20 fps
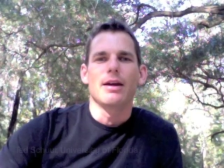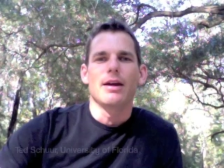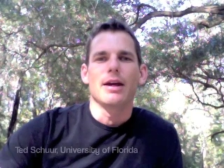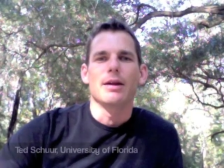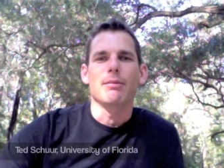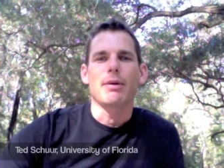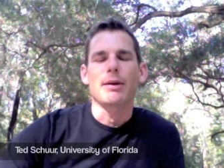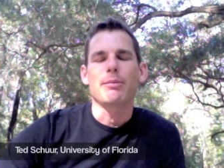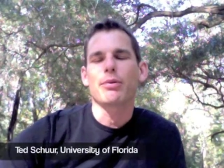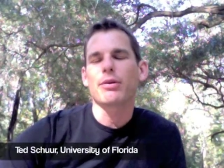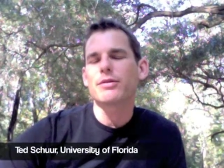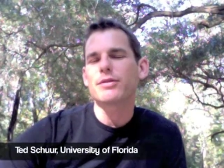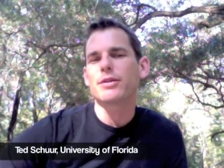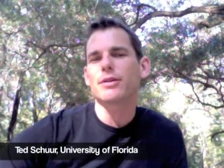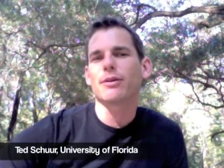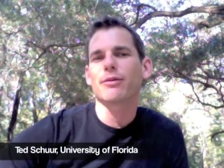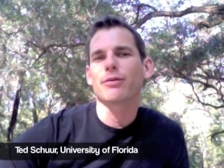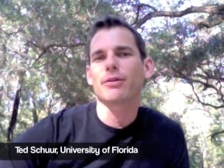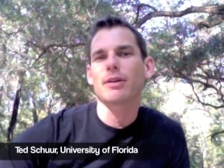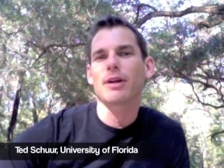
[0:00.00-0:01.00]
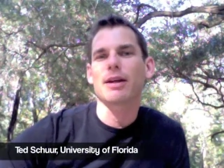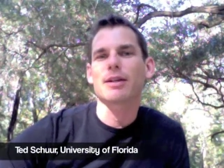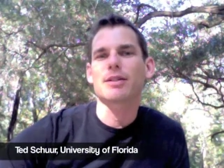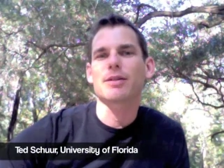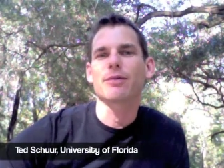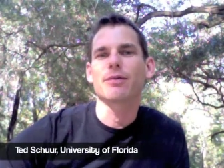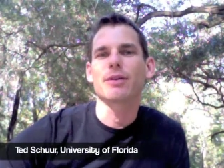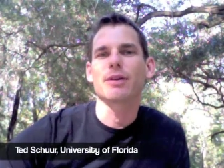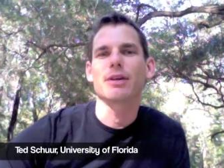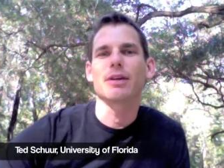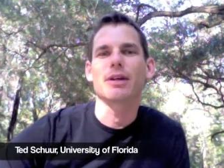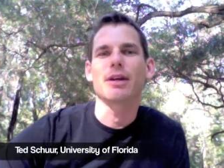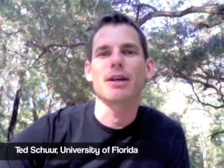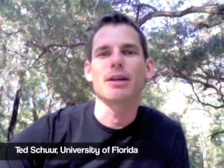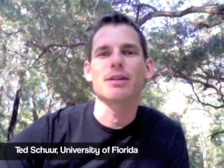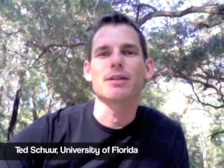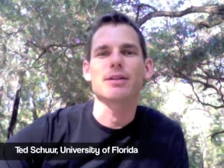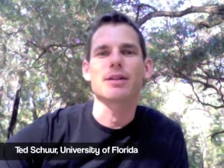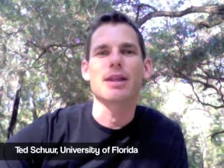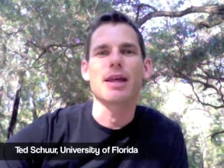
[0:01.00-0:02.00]
and my personal philosophy
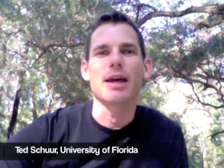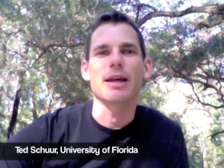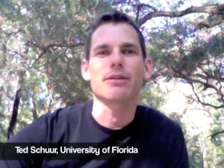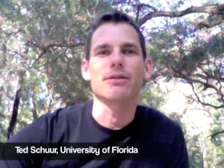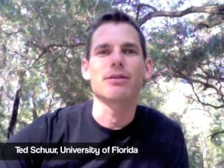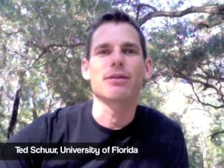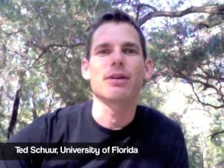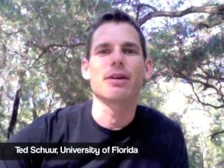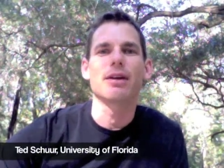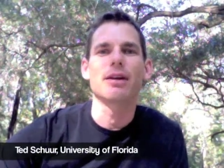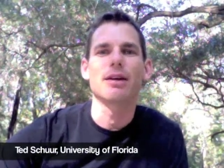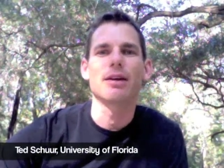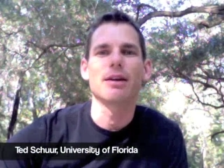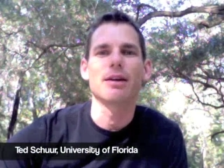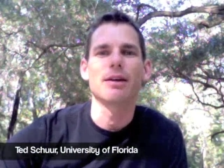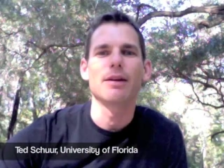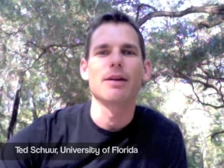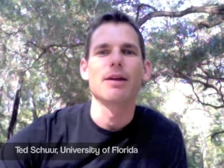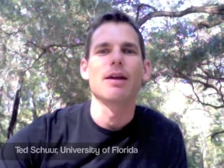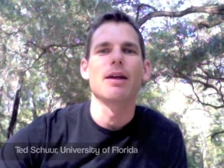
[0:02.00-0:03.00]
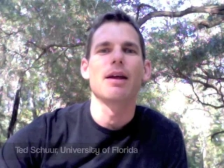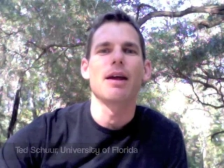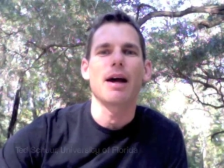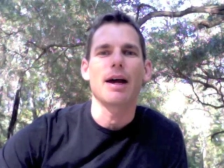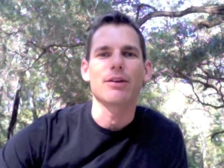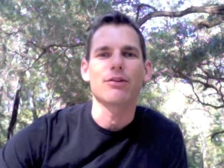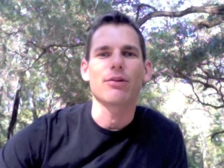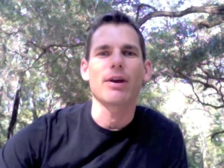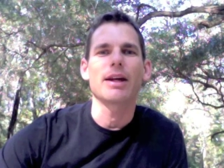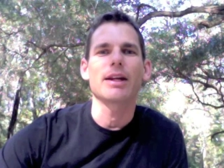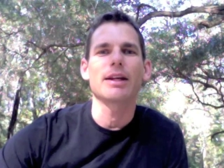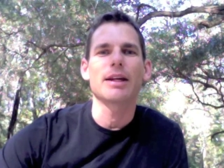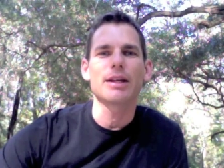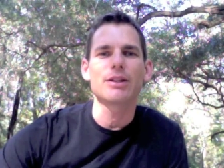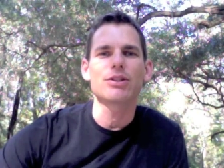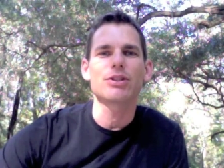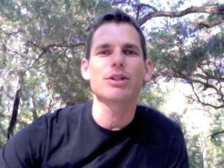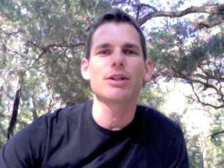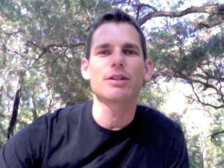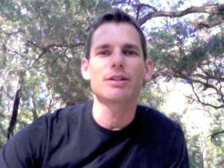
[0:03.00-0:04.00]
is that I try to get
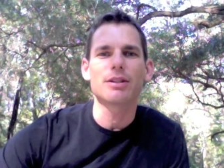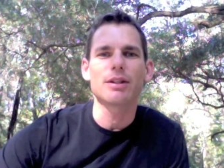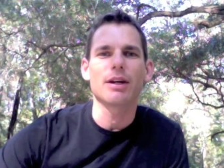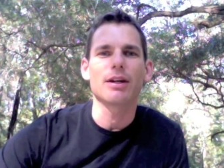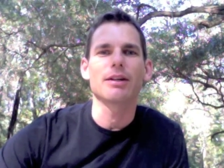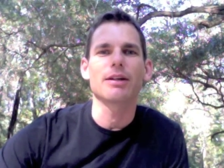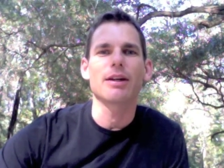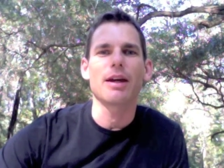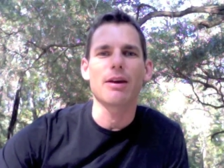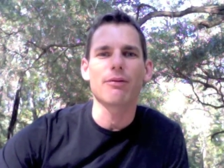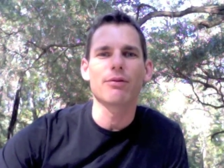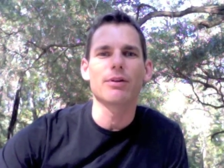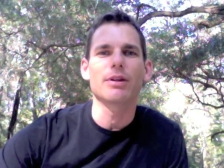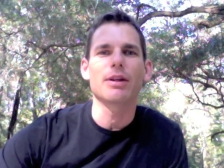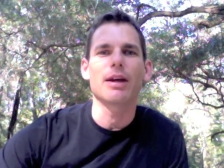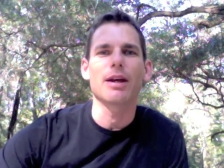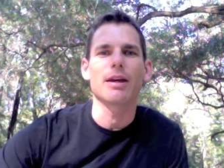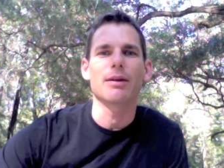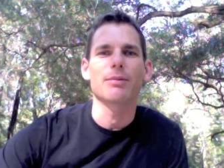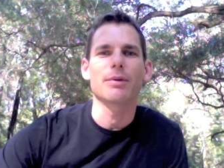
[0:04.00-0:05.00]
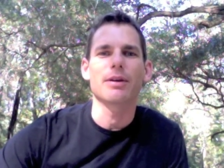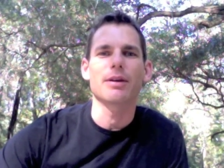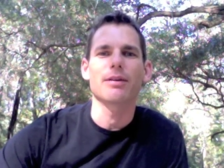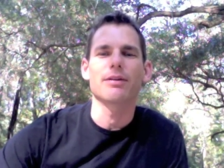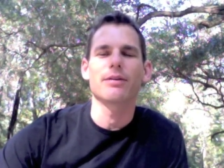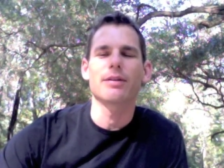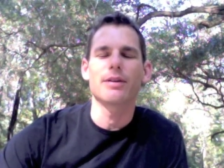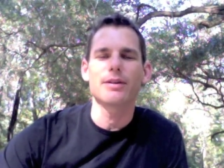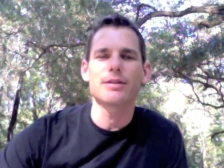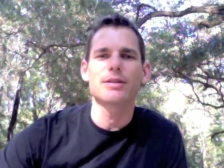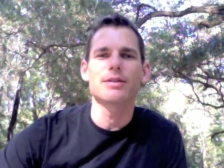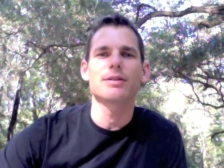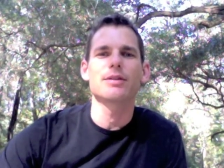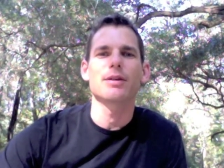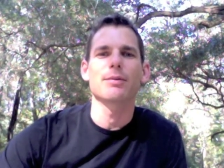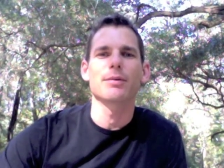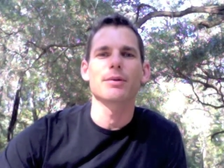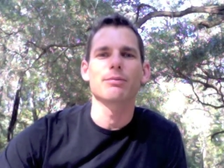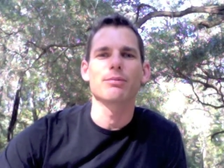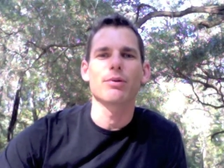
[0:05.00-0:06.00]
done every day because this is
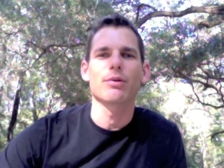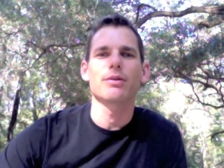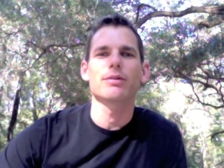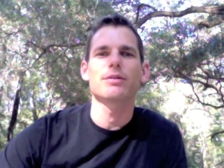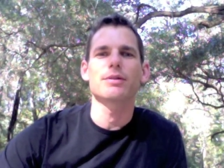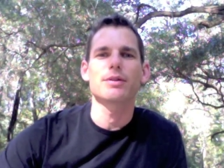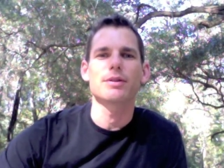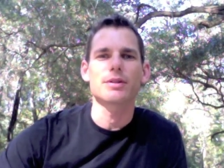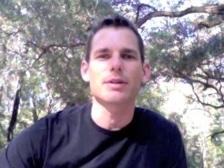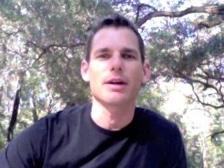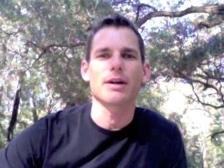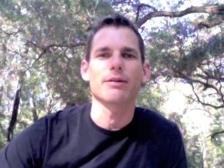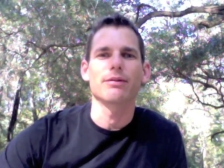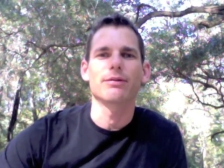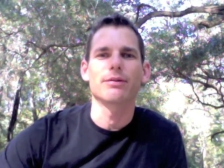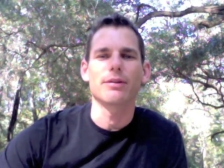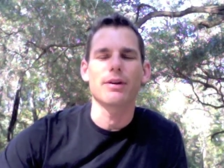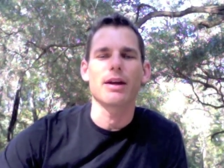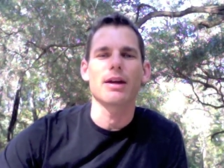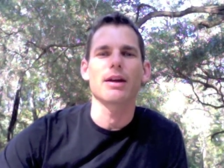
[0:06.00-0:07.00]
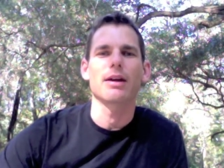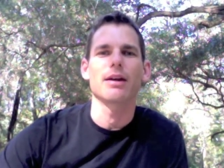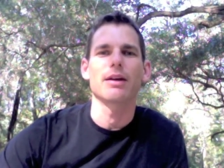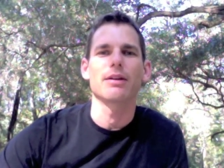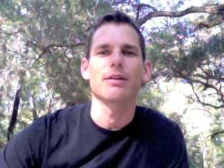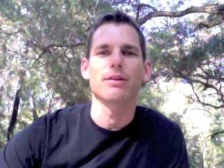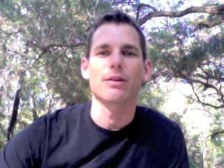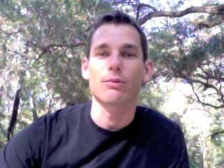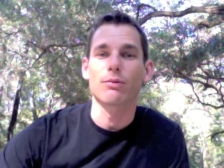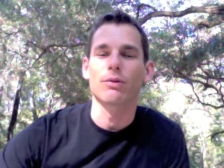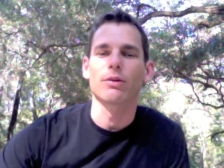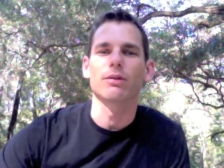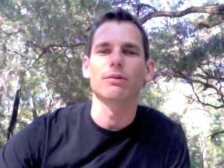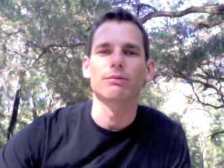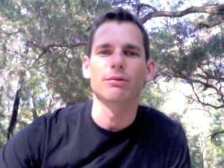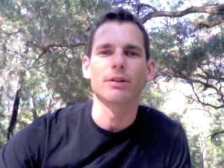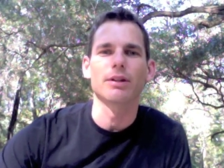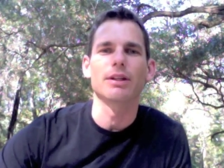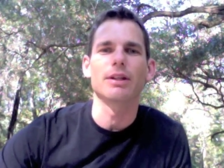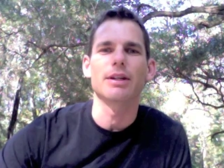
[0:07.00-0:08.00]
some important stuff and the world
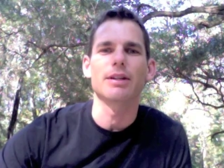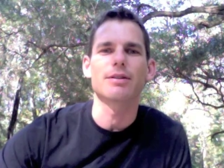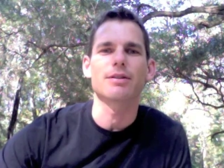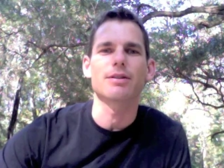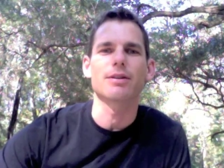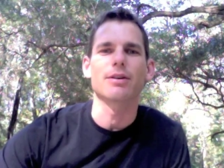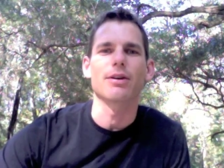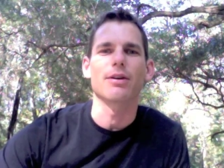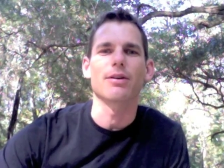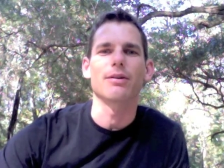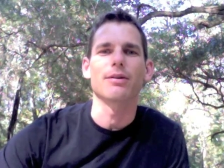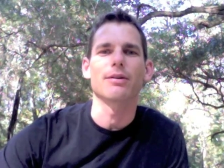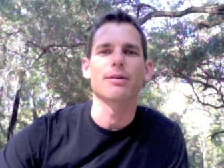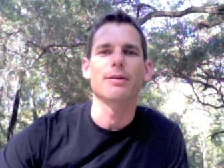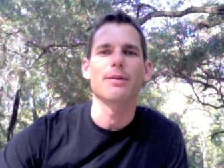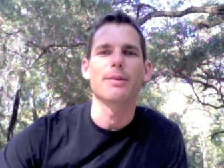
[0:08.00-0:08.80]
really needs to know.